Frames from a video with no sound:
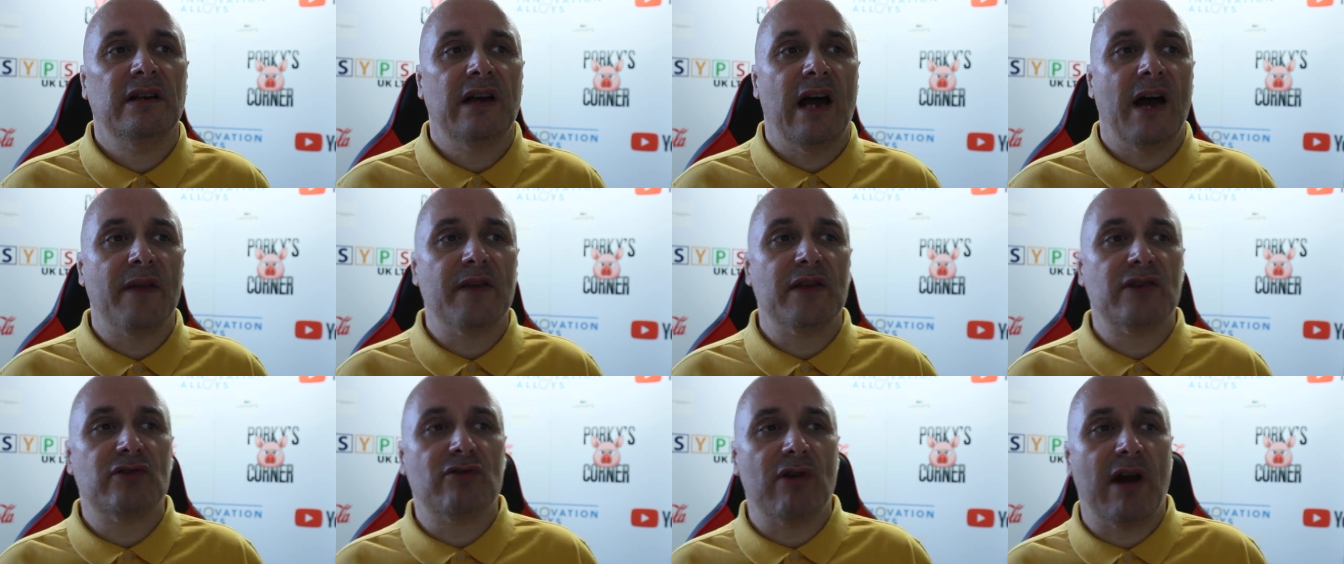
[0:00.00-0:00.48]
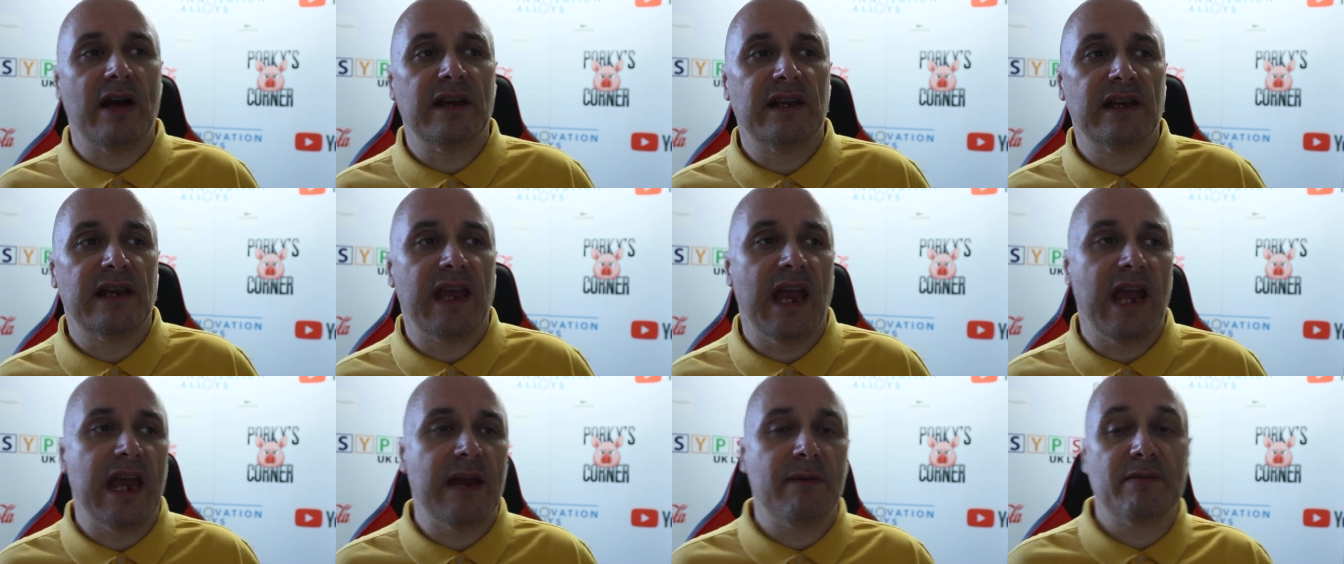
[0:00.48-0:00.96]
Are they trying to
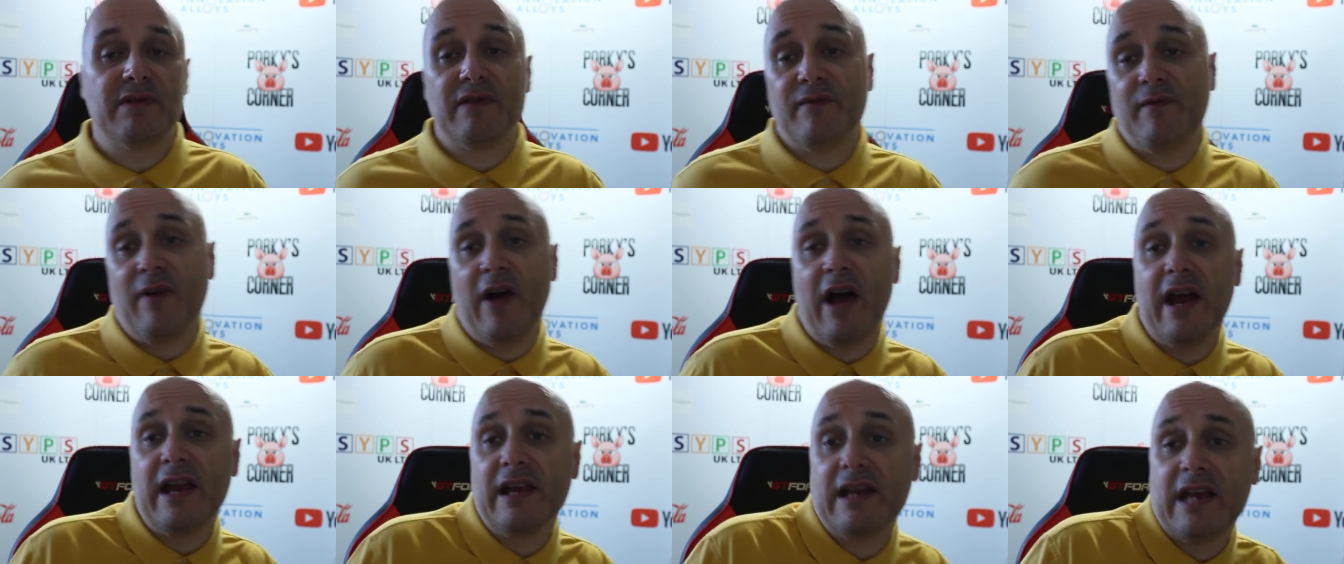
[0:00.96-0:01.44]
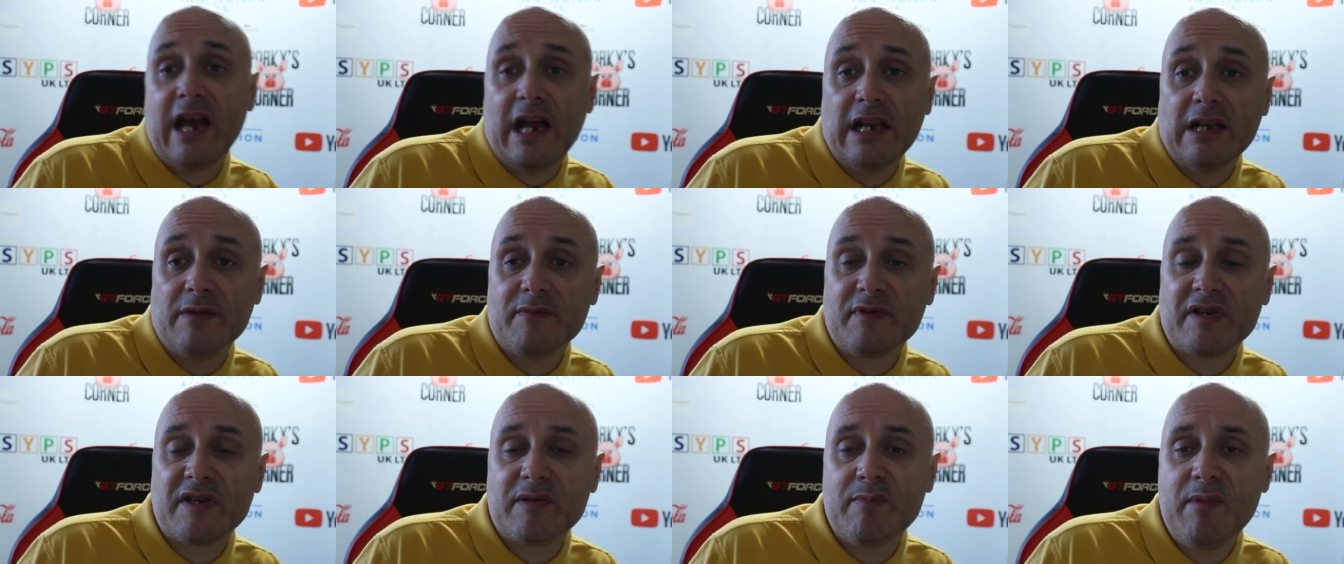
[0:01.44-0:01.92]
get him to fight
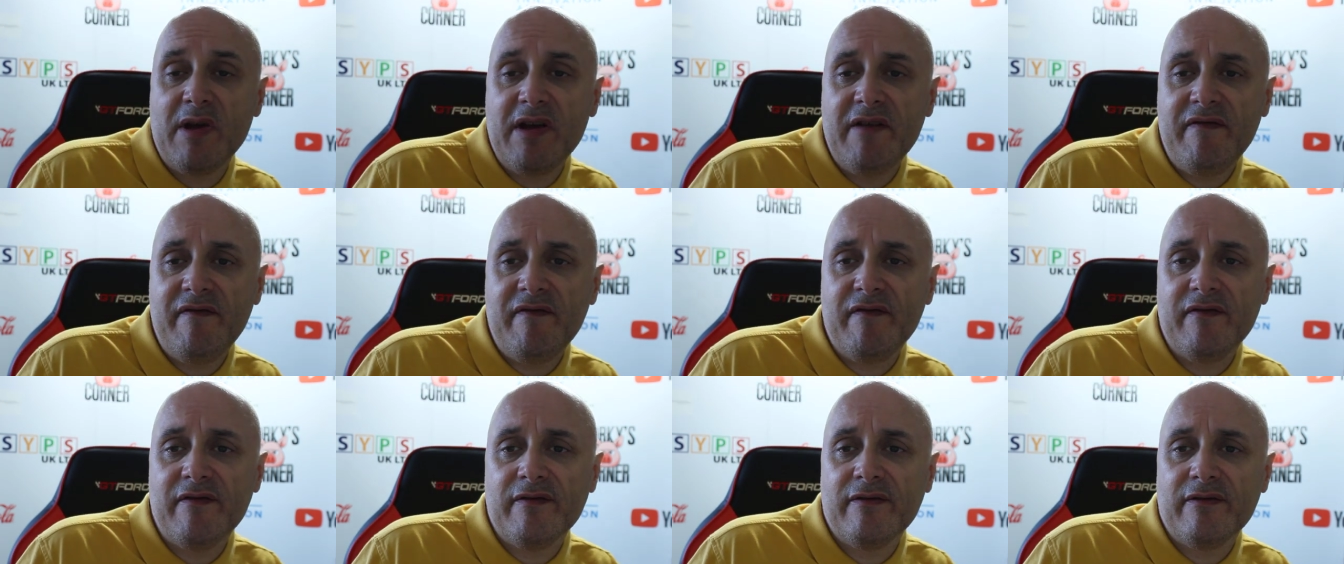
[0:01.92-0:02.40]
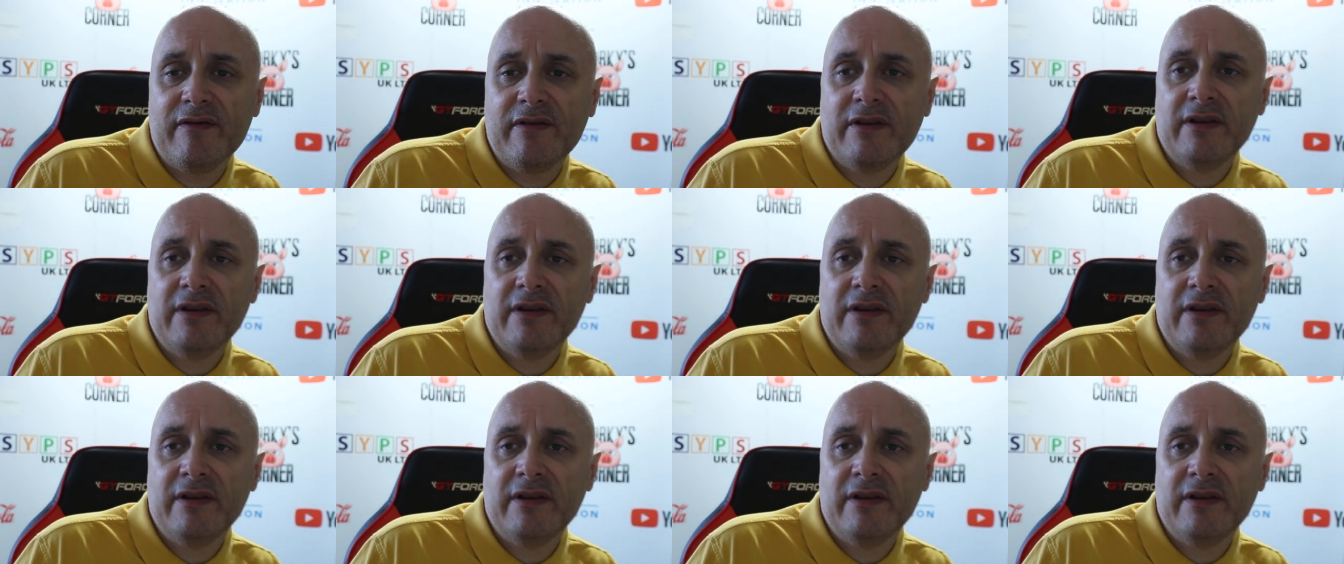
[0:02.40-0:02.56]
Callum Smith?